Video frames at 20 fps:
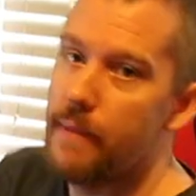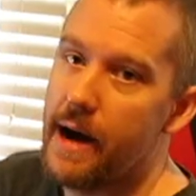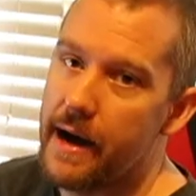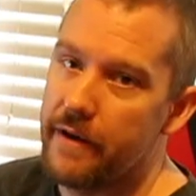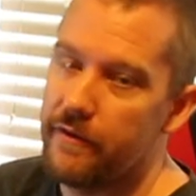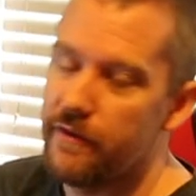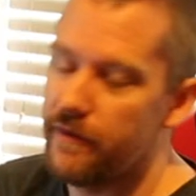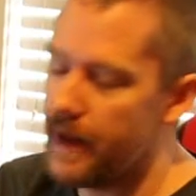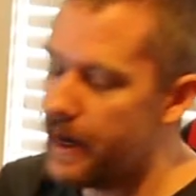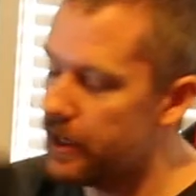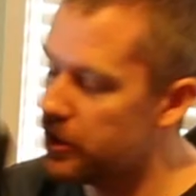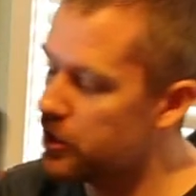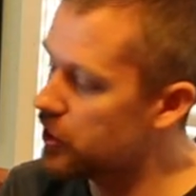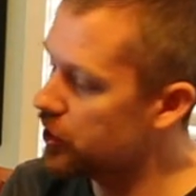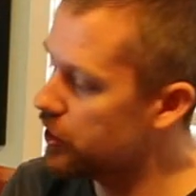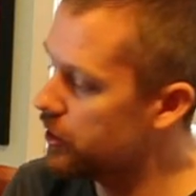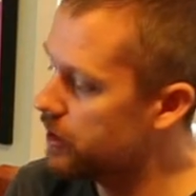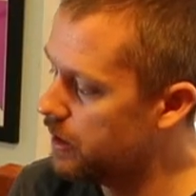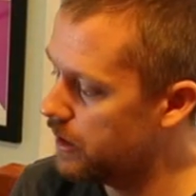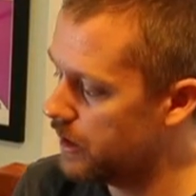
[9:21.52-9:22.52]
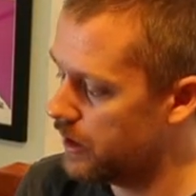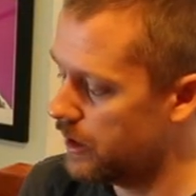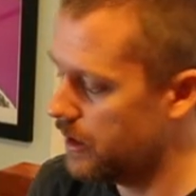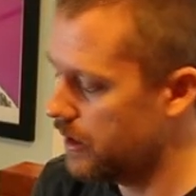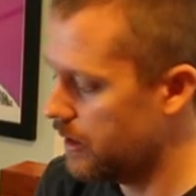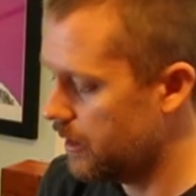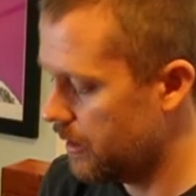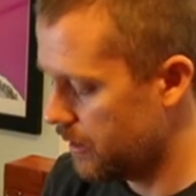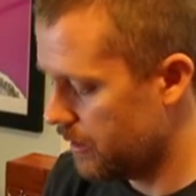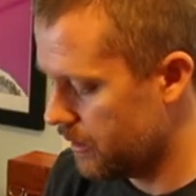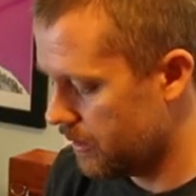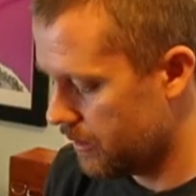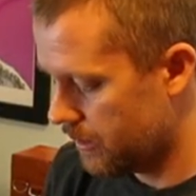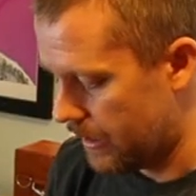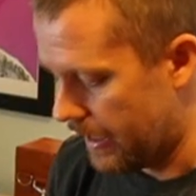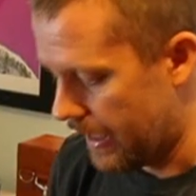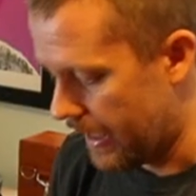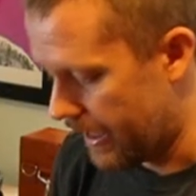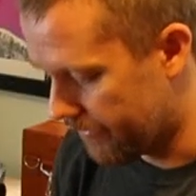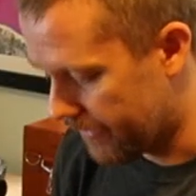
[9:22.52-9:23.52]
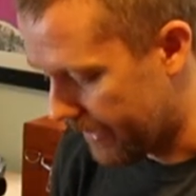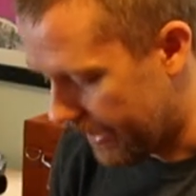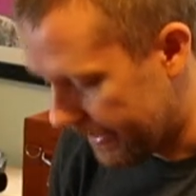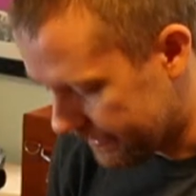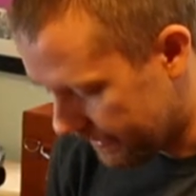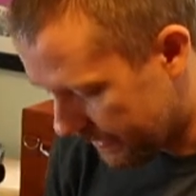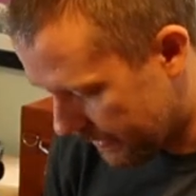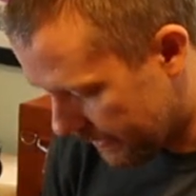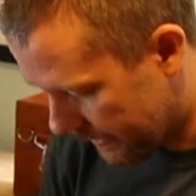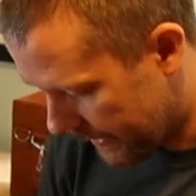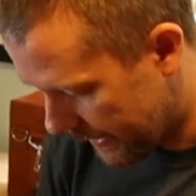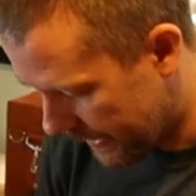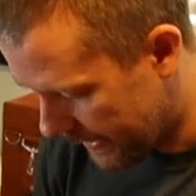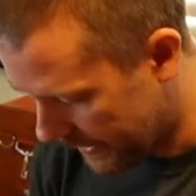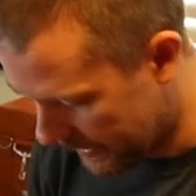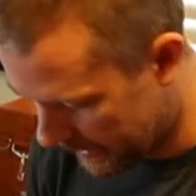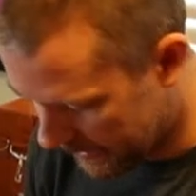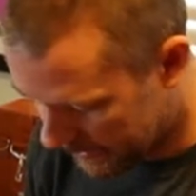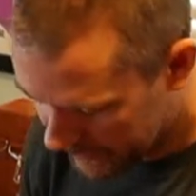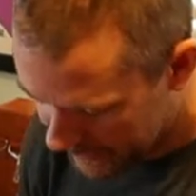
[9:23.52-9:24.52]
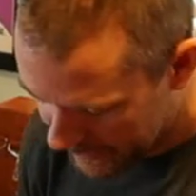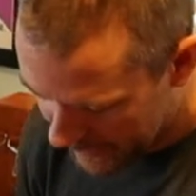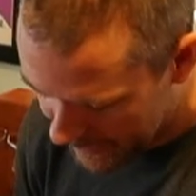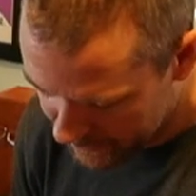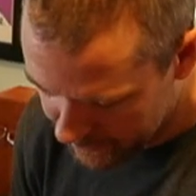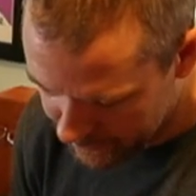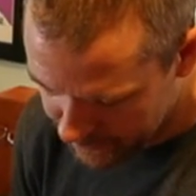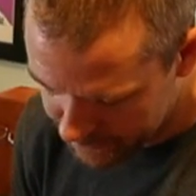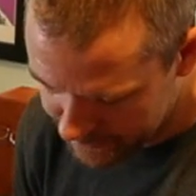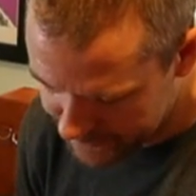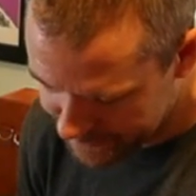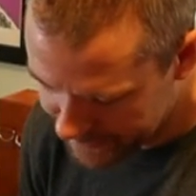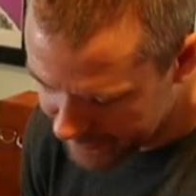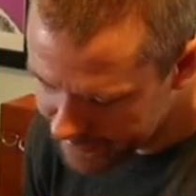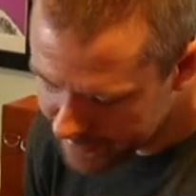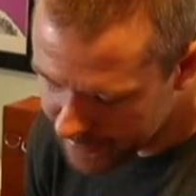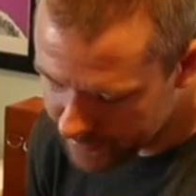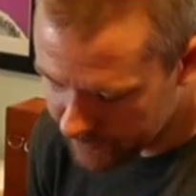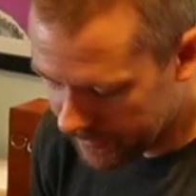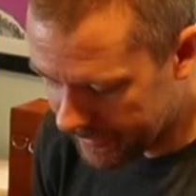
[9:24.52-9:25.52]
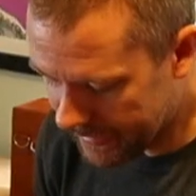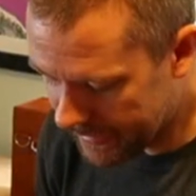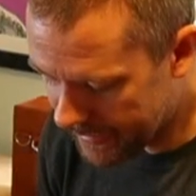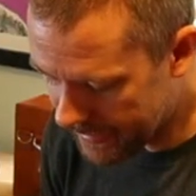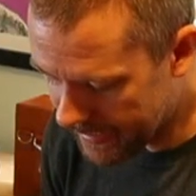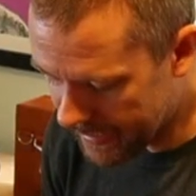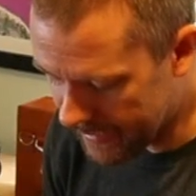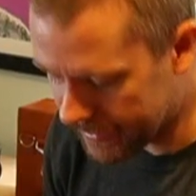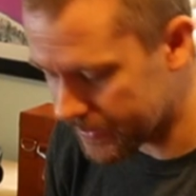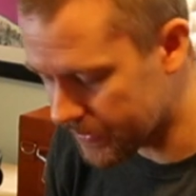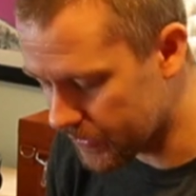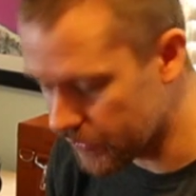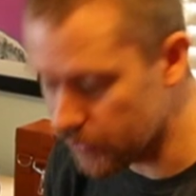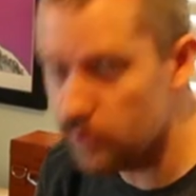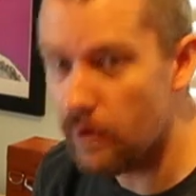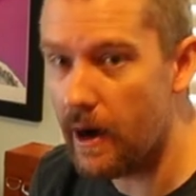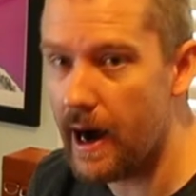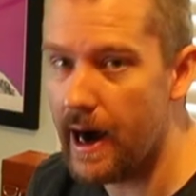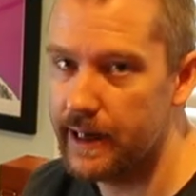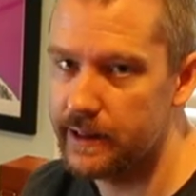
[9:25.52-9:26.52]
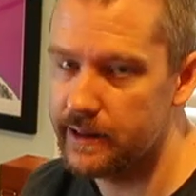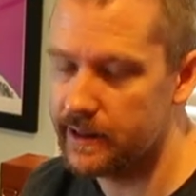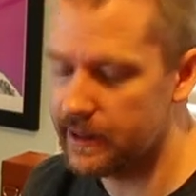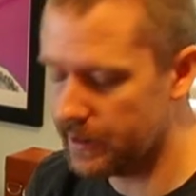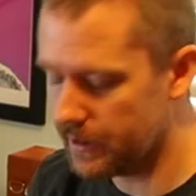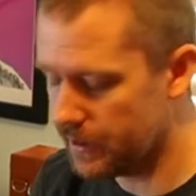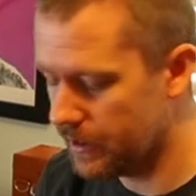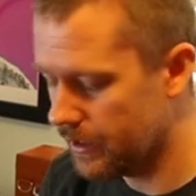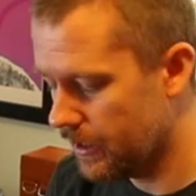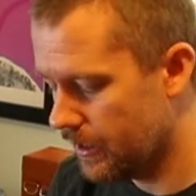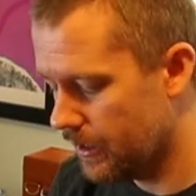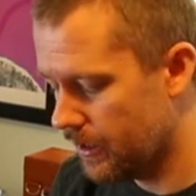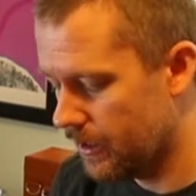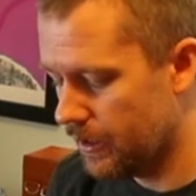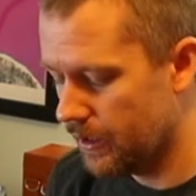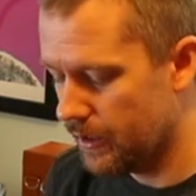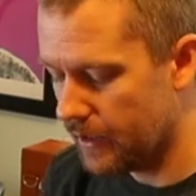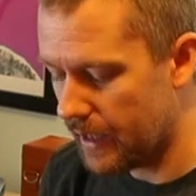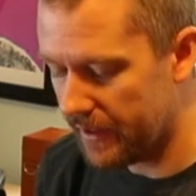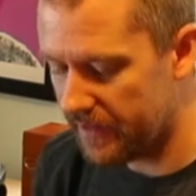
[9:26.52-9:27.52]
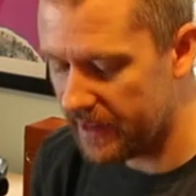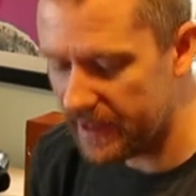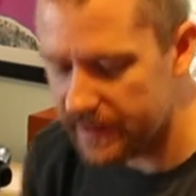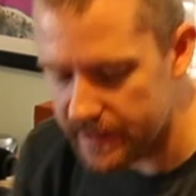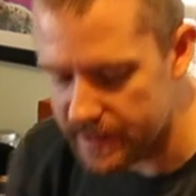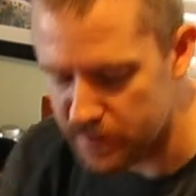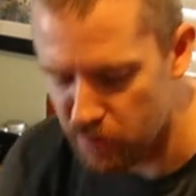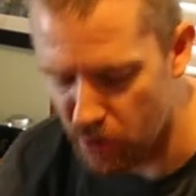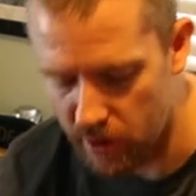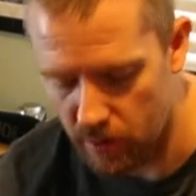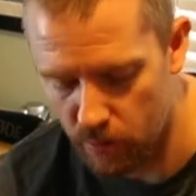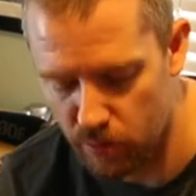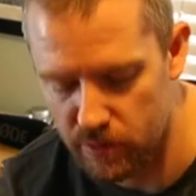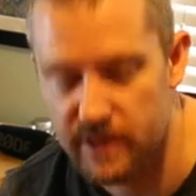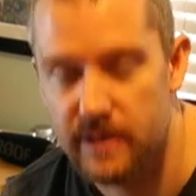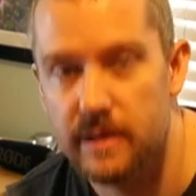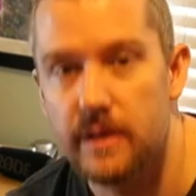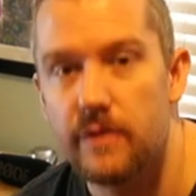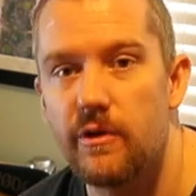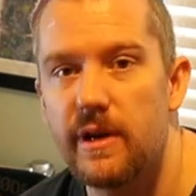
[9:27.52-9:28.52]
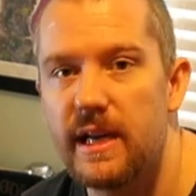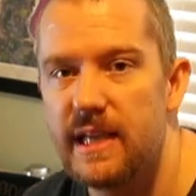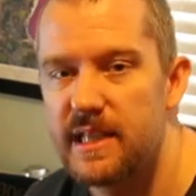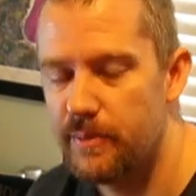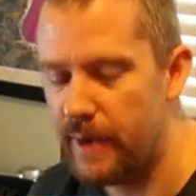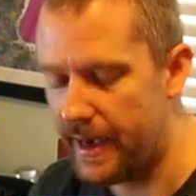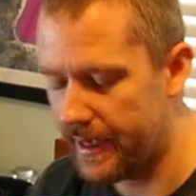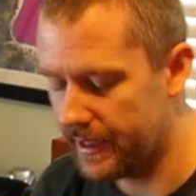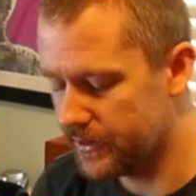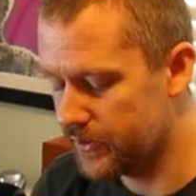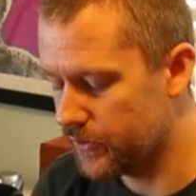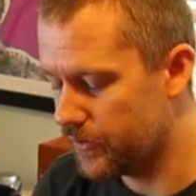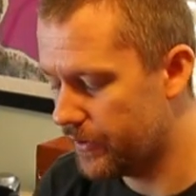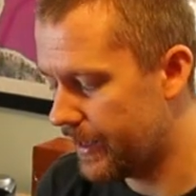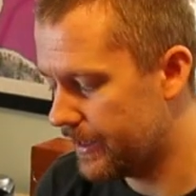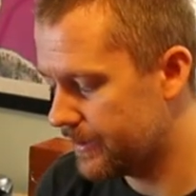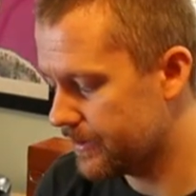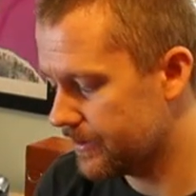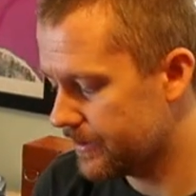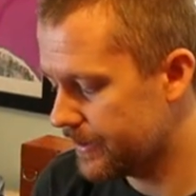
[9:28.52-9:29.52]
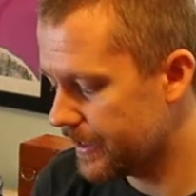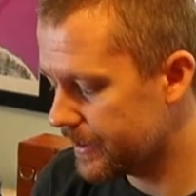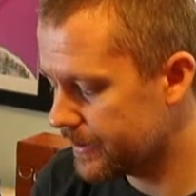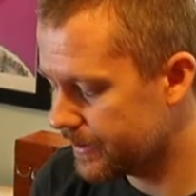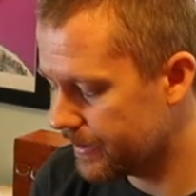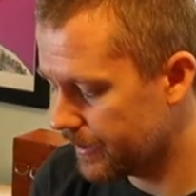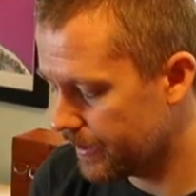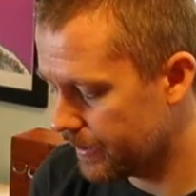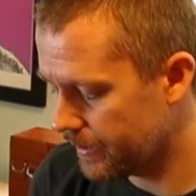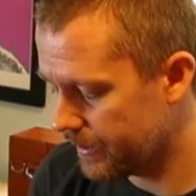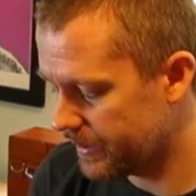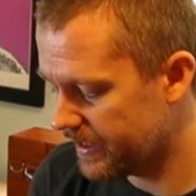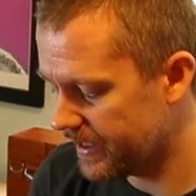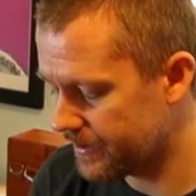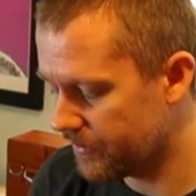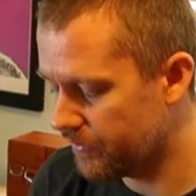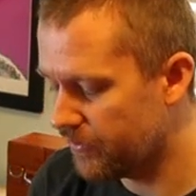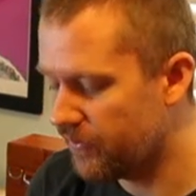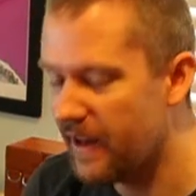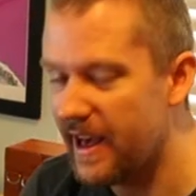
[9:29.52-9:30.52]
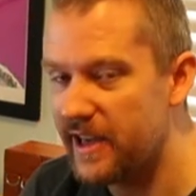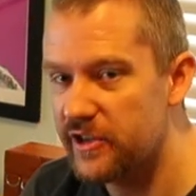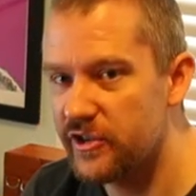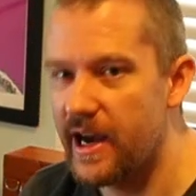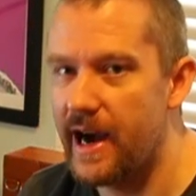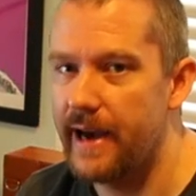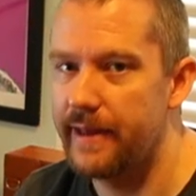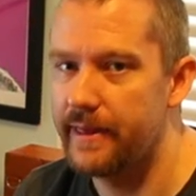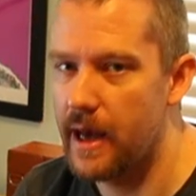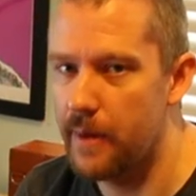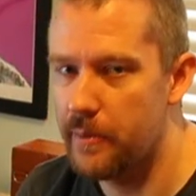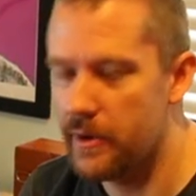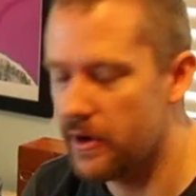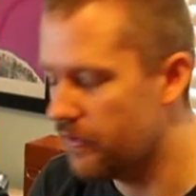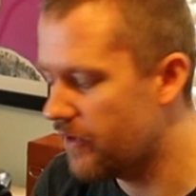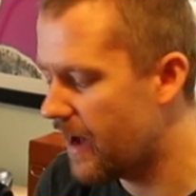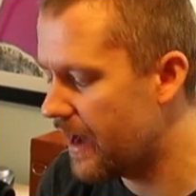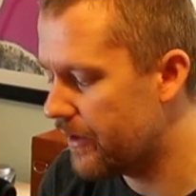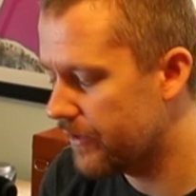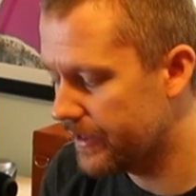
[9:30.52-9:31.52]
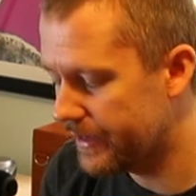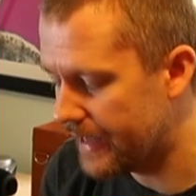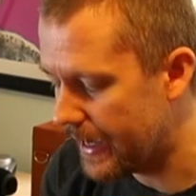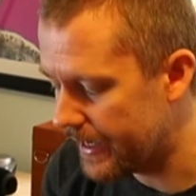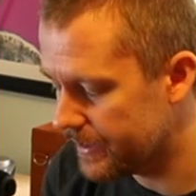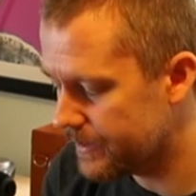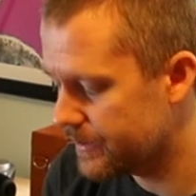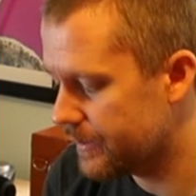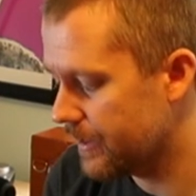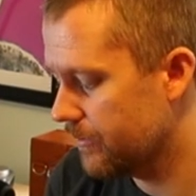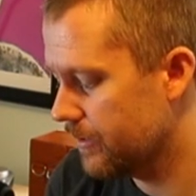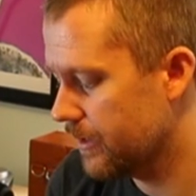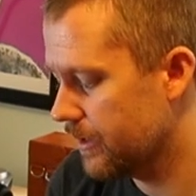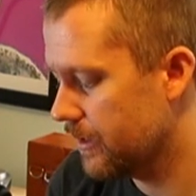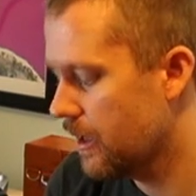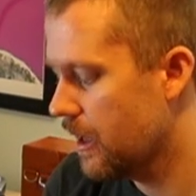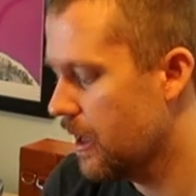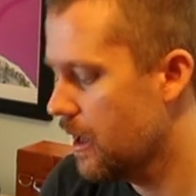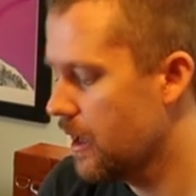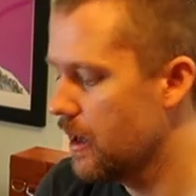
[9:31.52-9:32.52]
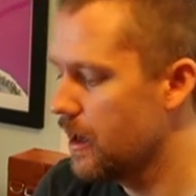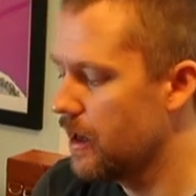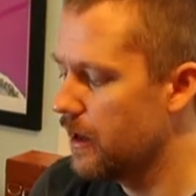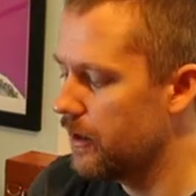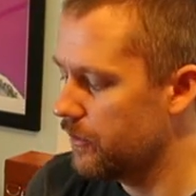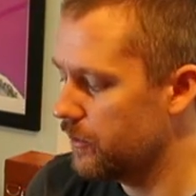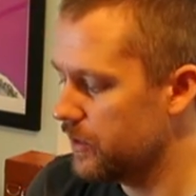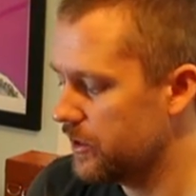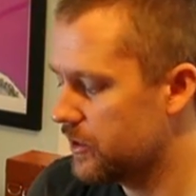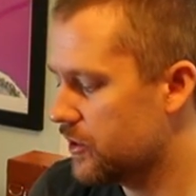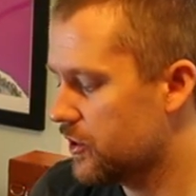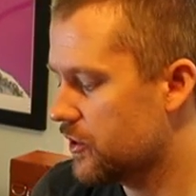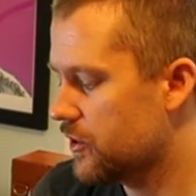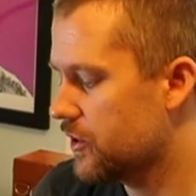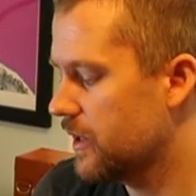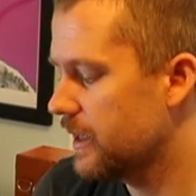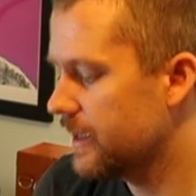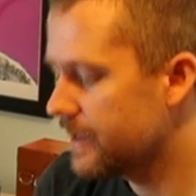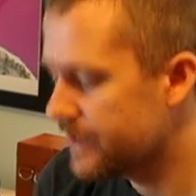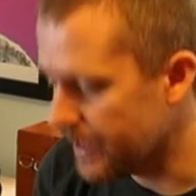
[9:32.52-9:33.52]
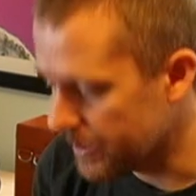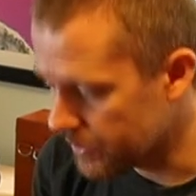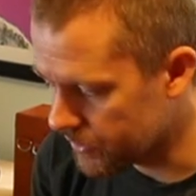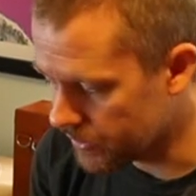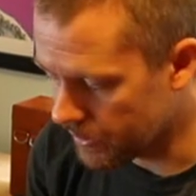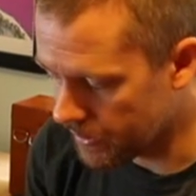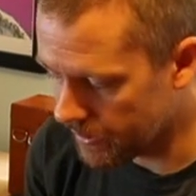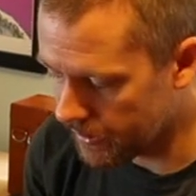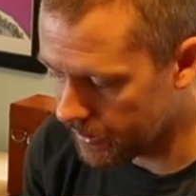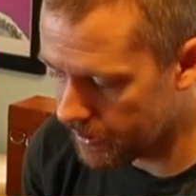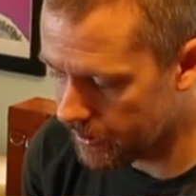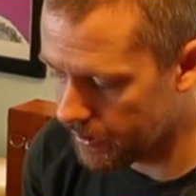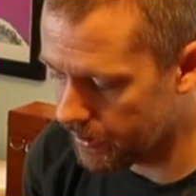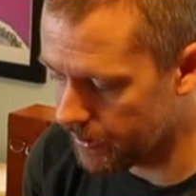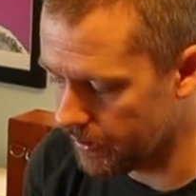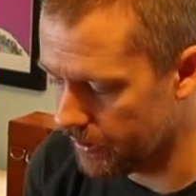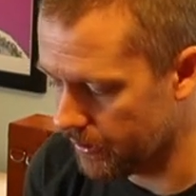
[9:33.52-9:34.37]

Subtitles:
my flash. I've got a Canon 600 EX2 RT. I think this model was released back in 2016. It has a flash guide number of 197, which essentially